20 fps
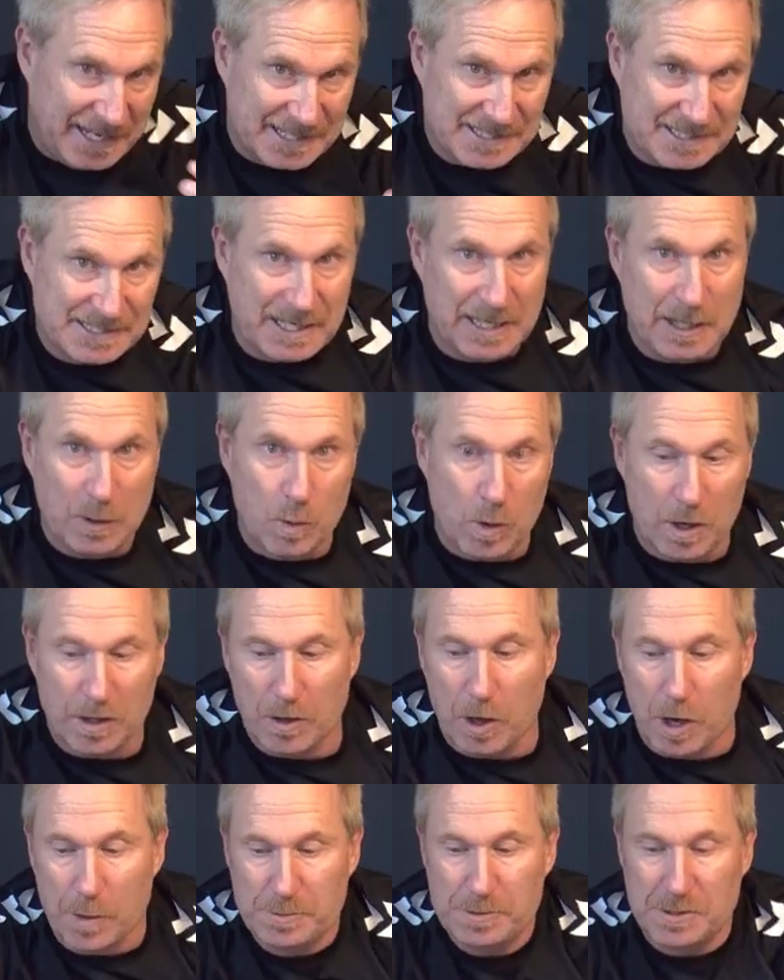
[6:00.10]
and seeing what
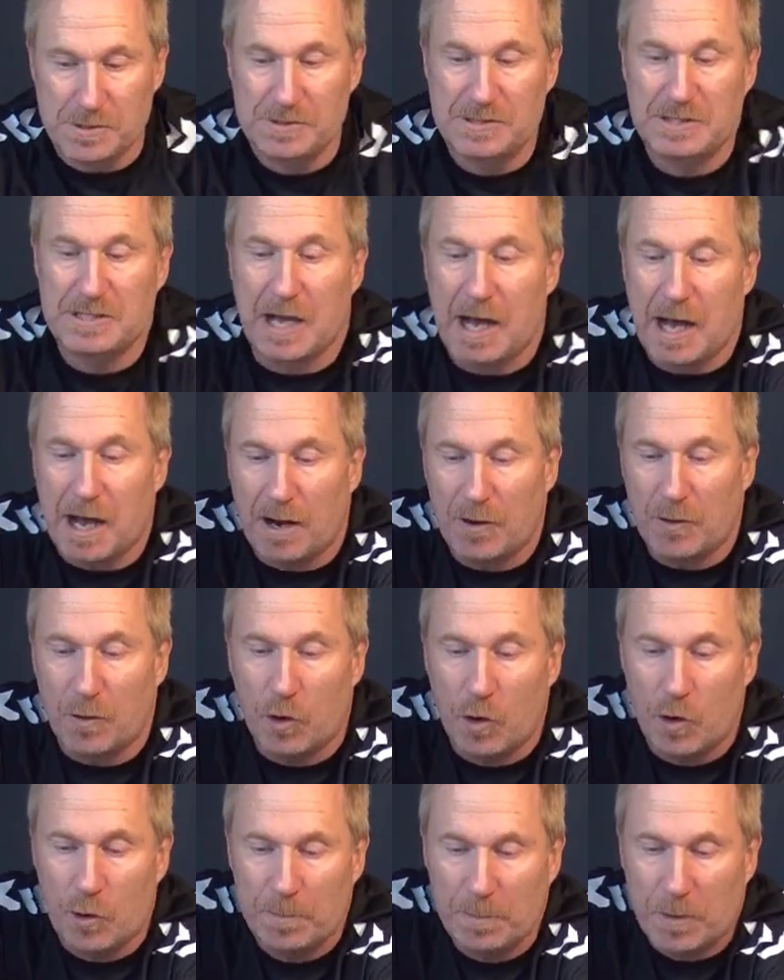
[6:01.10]
options are
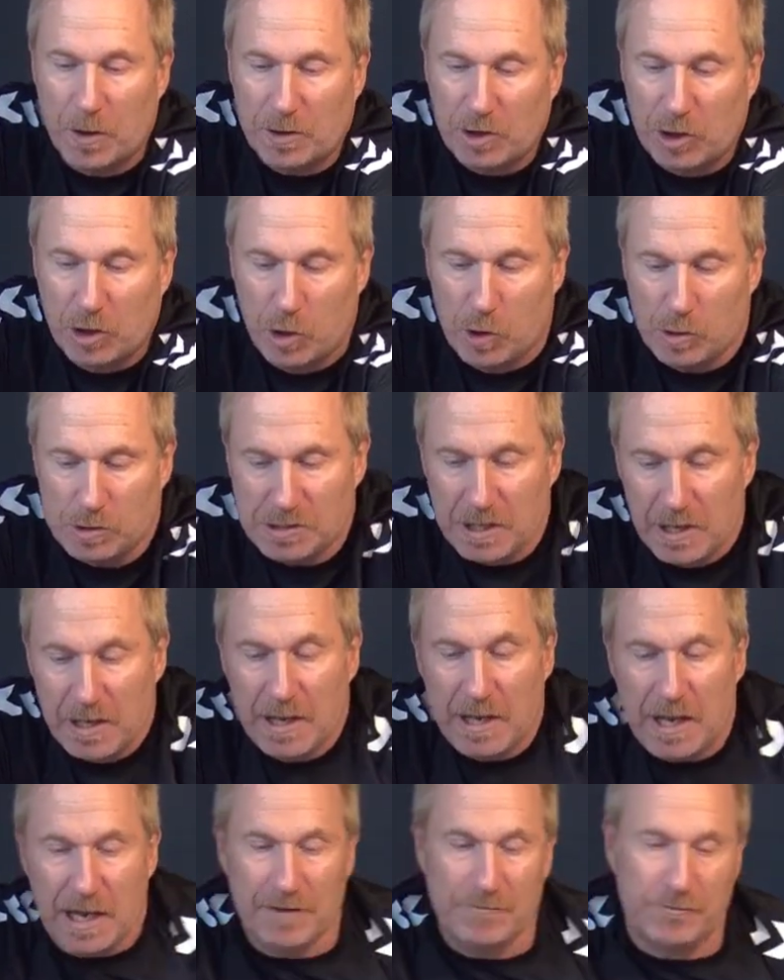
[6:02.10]
open or closed.
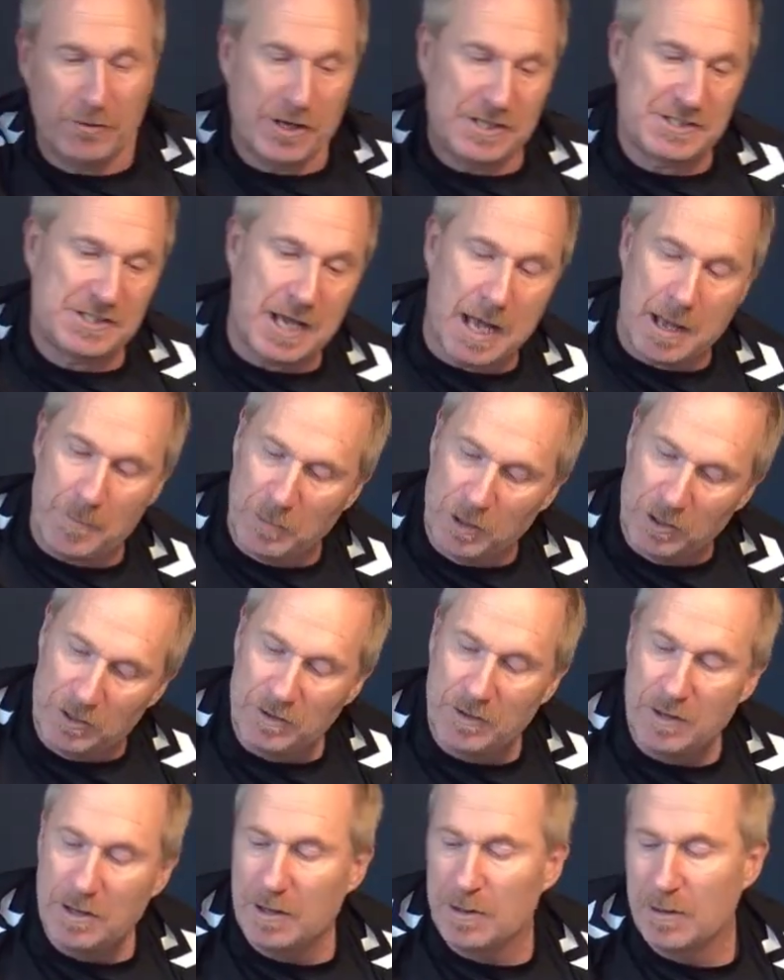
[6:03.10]
And for example,
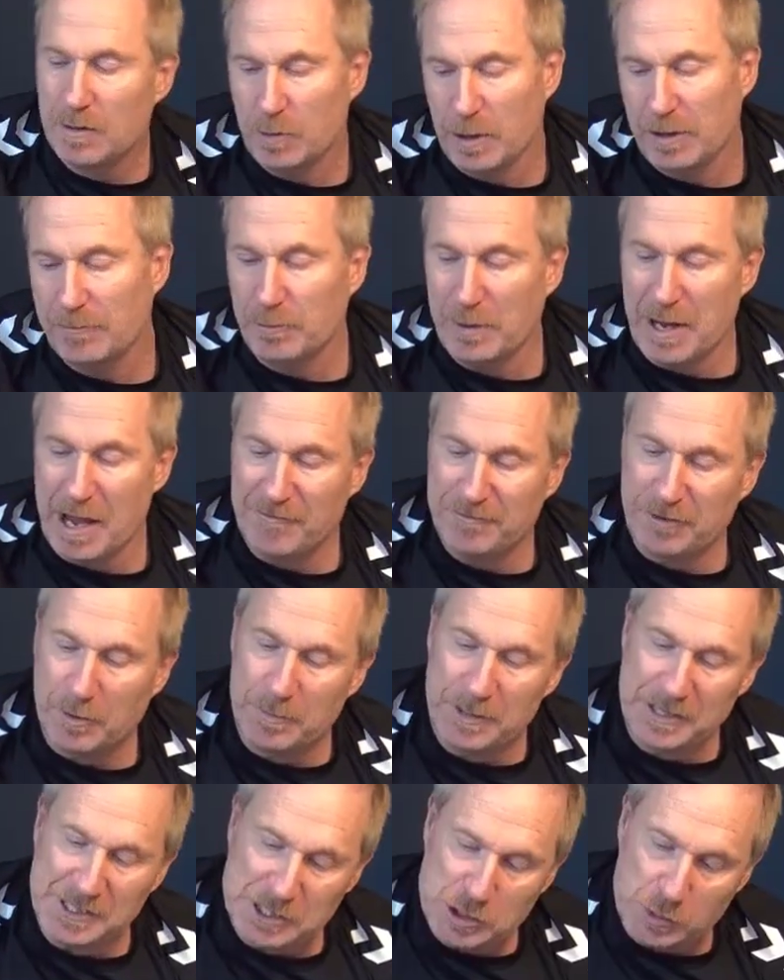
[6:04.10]
if we have the
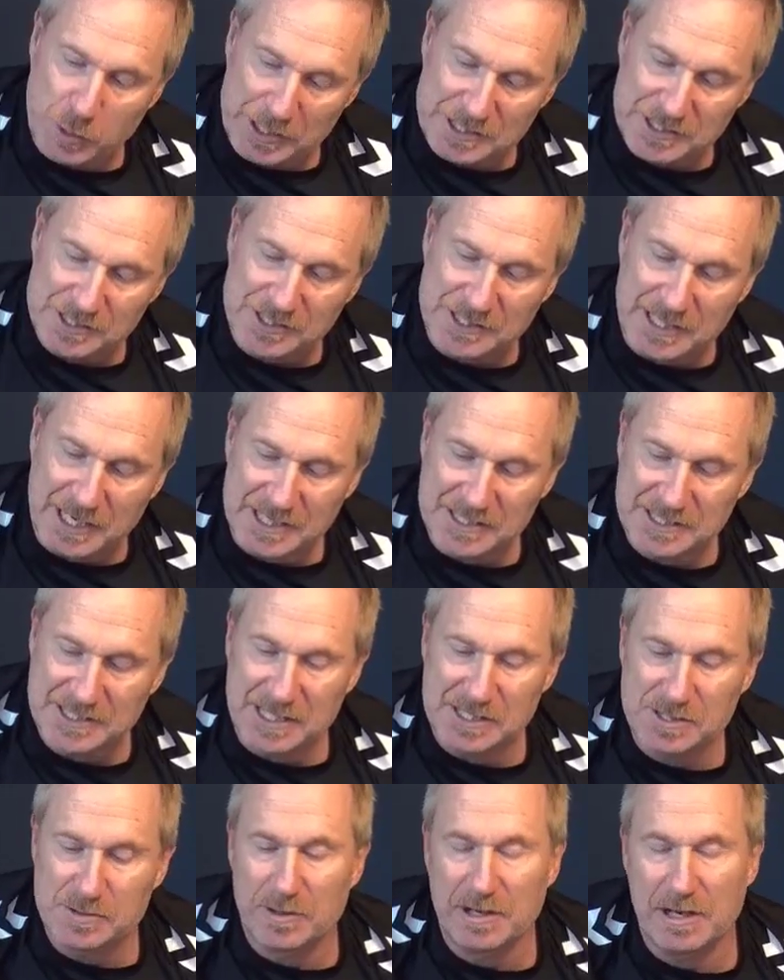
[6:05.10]
mini switch, the second
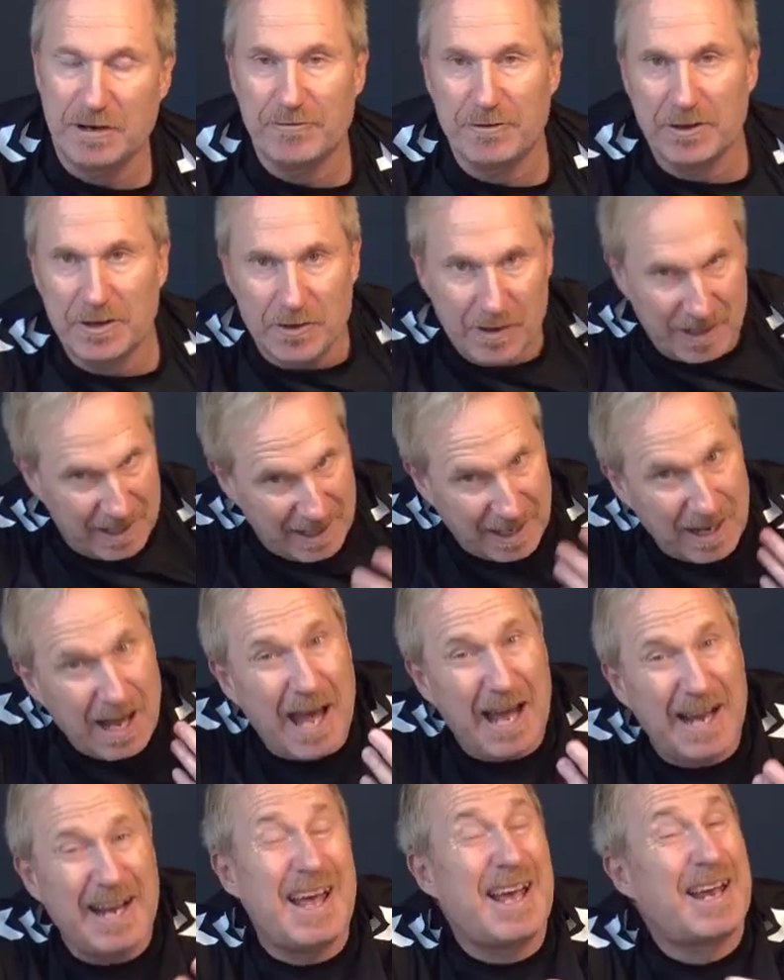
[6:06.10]
central defender,
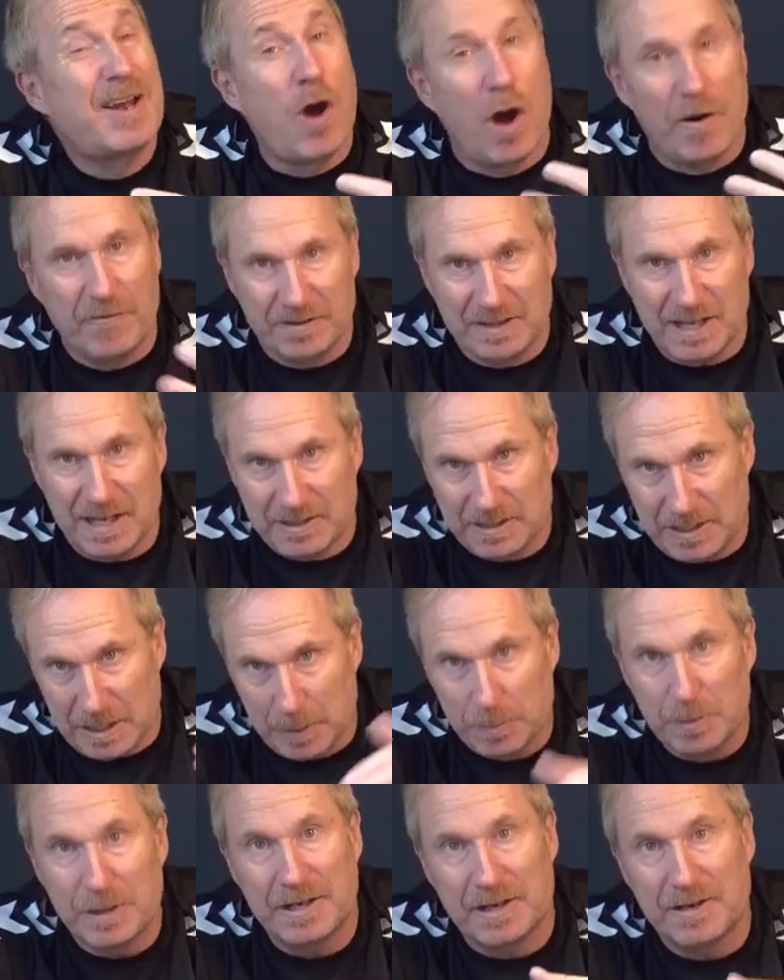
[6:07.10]
and I covered that
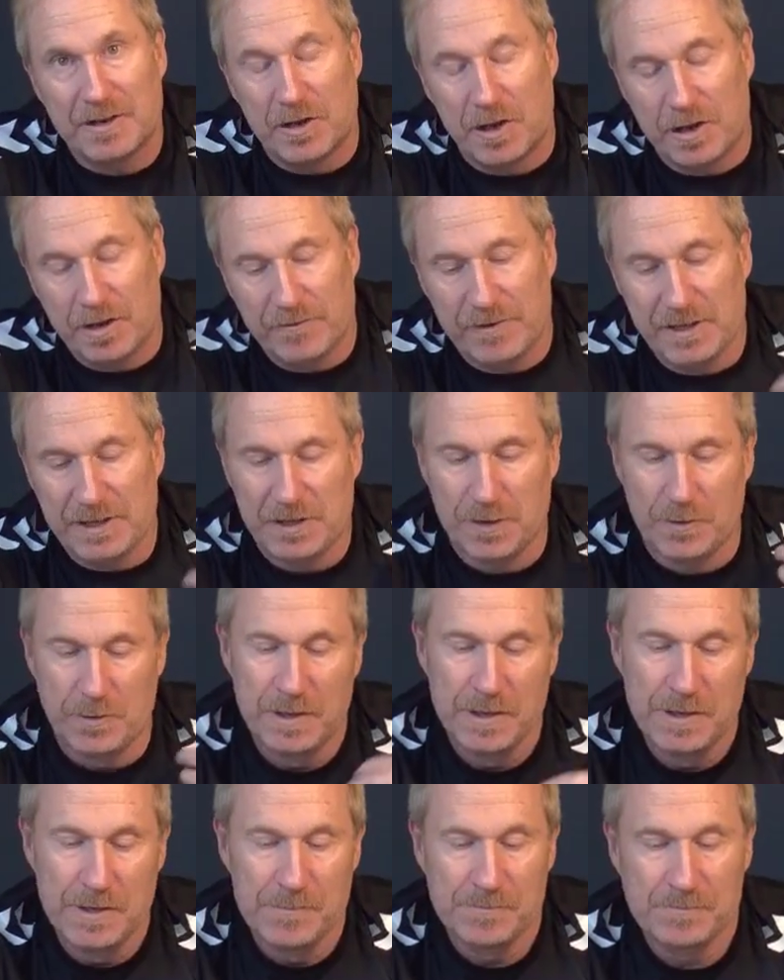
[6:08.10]
deeply in another video.
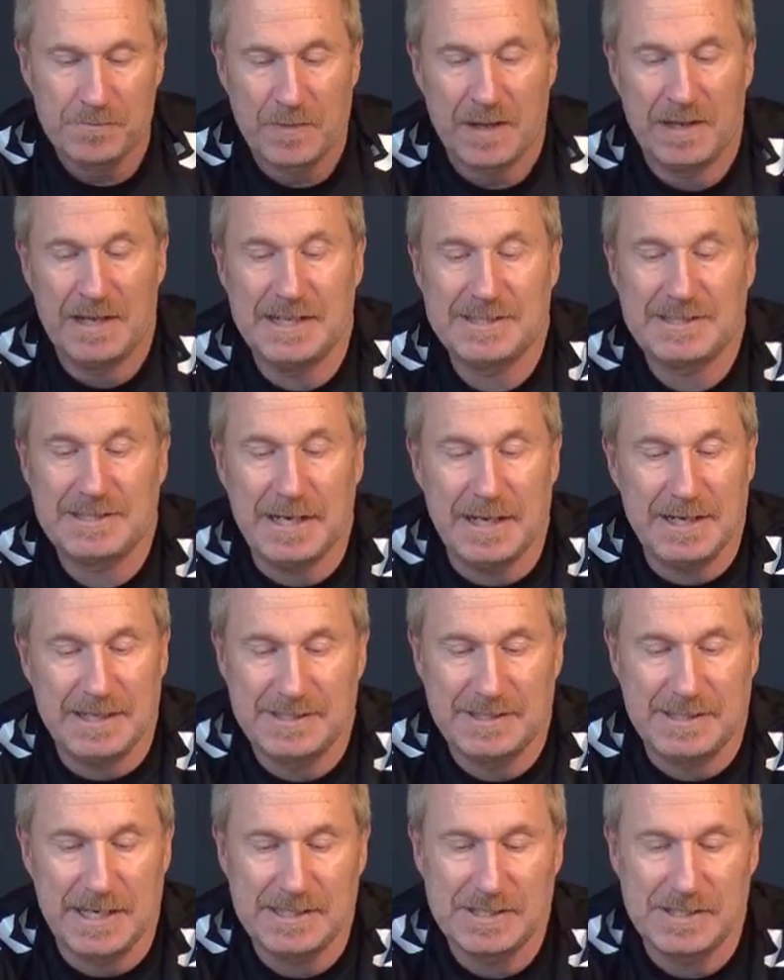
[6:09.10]
Let's say the
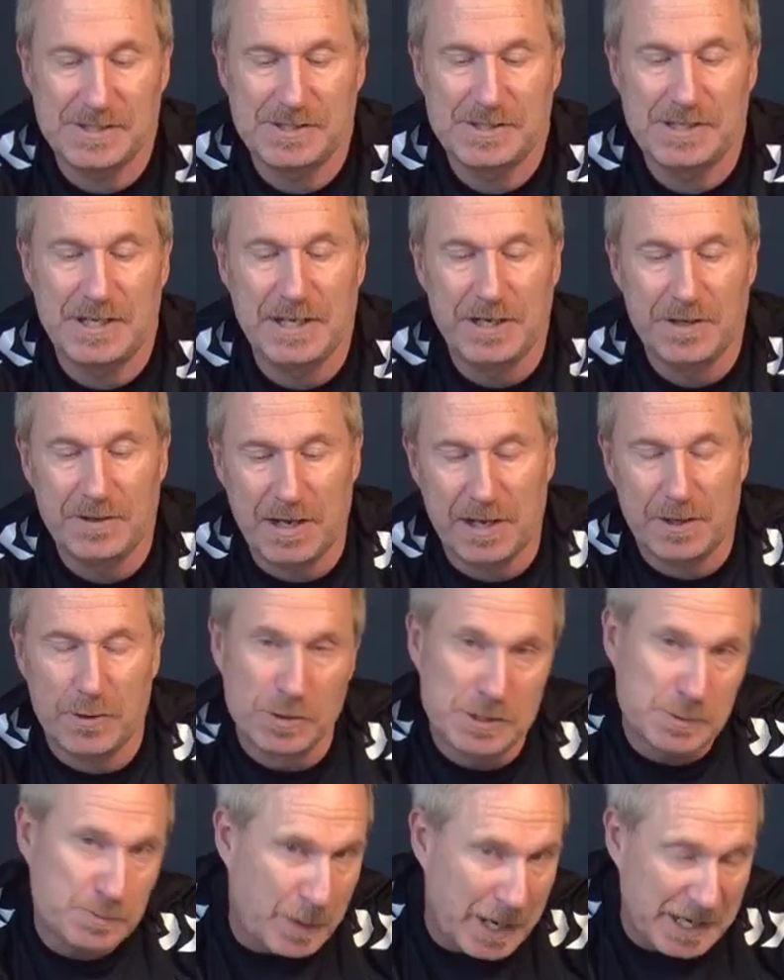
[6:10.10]
6 is here. A
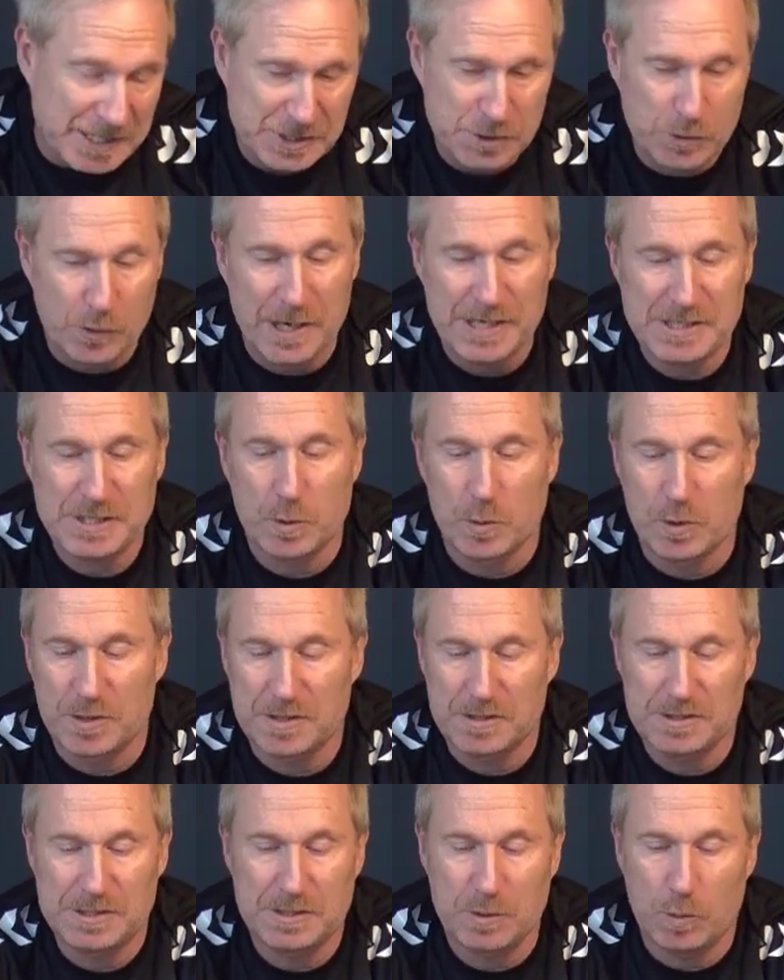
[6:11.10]
good space creator
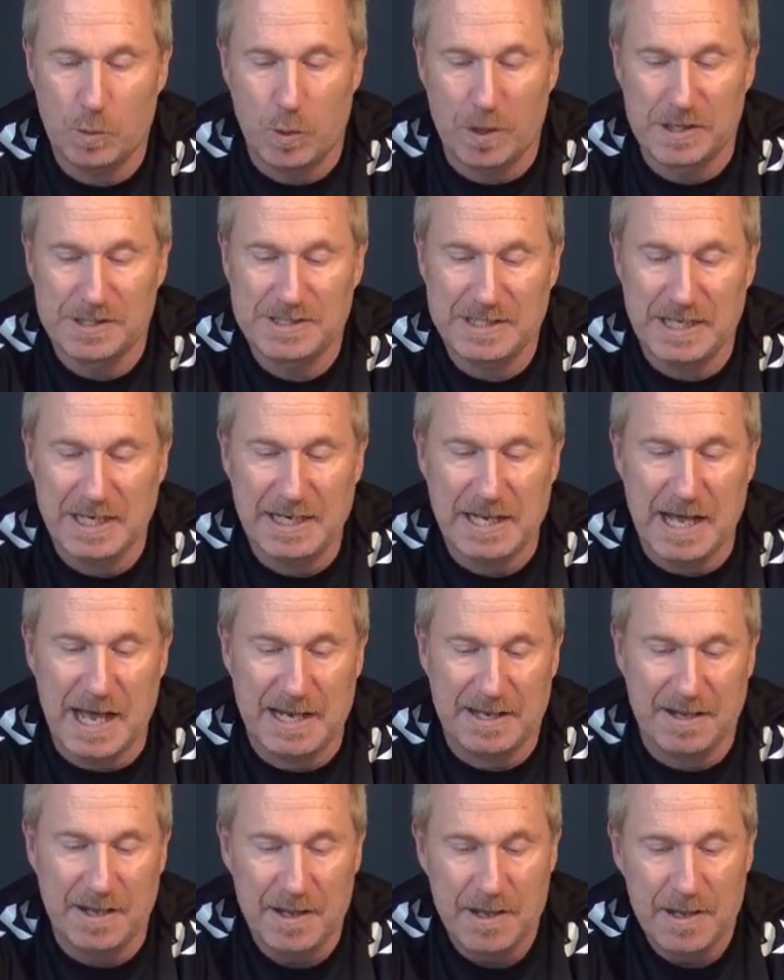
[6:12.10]
will see that